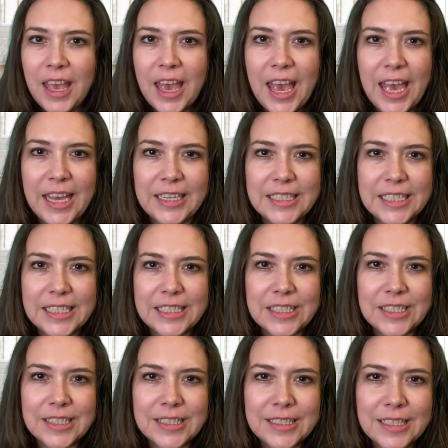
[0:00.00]
and
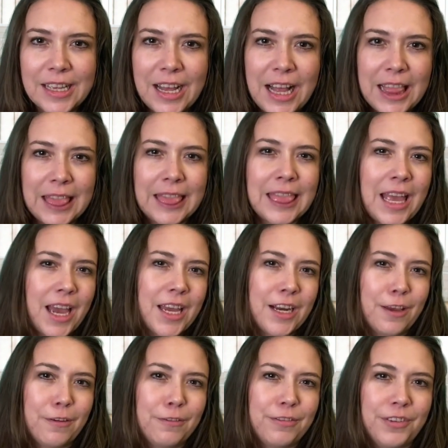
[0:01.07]
it's a lot
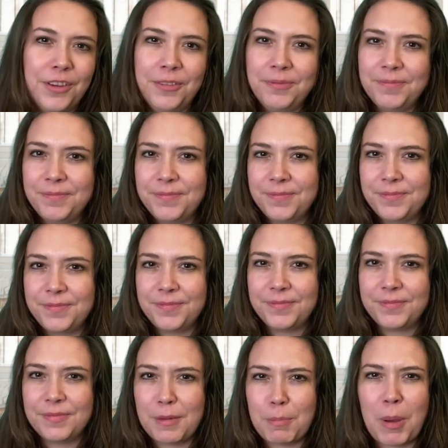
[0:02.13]
of
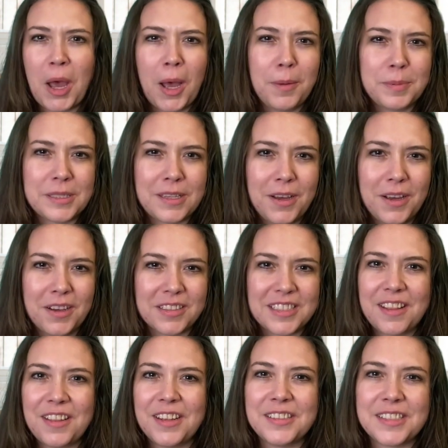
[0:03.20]
pop songs,
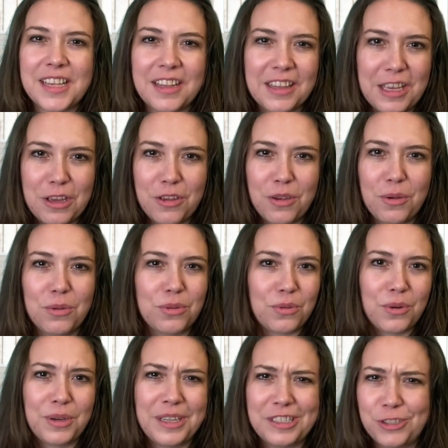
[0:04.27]
and then suddenly you throw
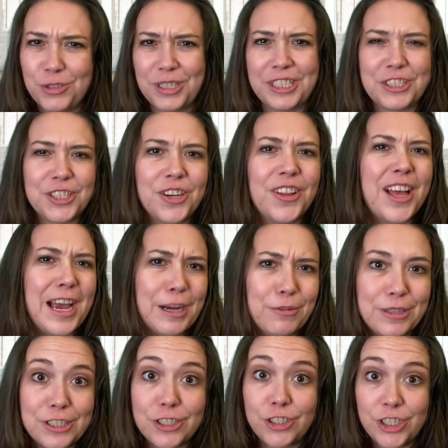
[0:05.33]
in a traditional
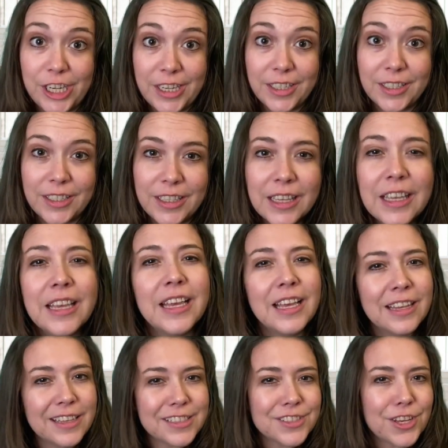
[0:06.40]
Irish jig.
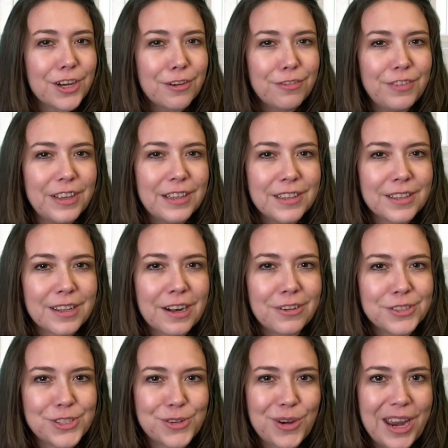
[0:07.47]
That's going to feel a little
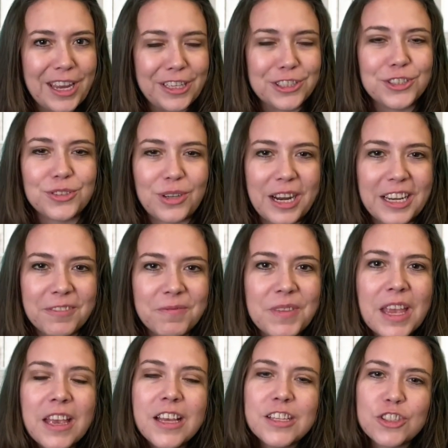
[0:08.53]
strange, right?
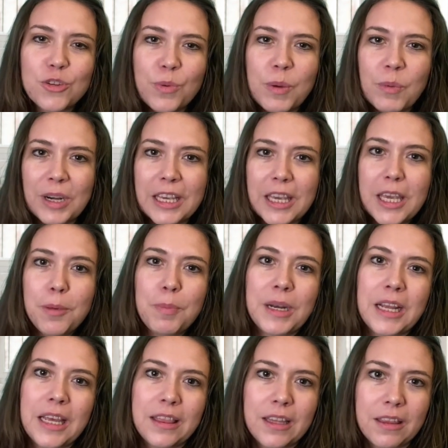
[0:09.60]
So we want to keep it
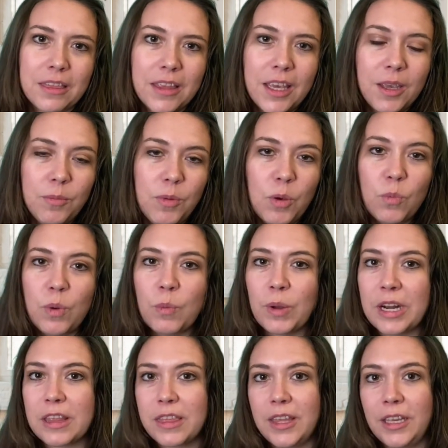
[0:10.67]
in the theme. We want
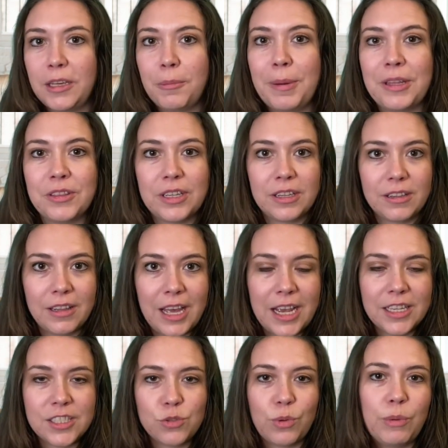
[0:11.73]
to think about the
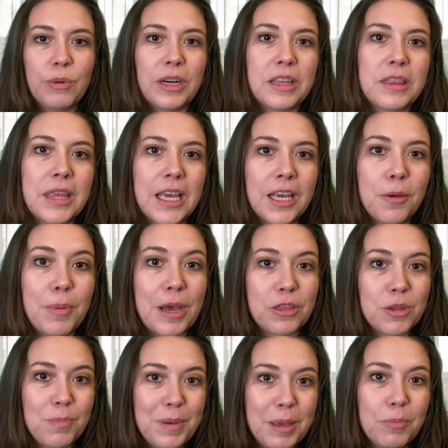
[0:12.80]
class. We want to think about the
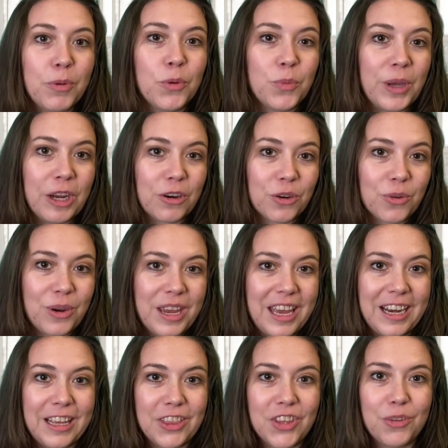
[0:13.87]
people we are
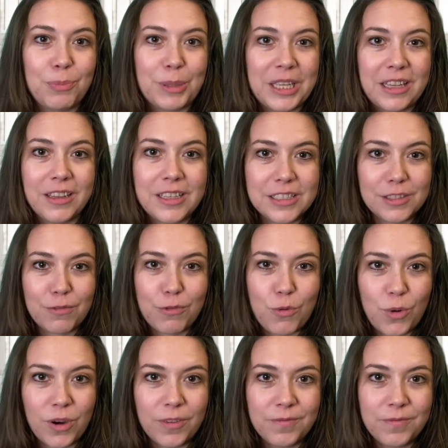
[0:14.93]
creating the playlist for.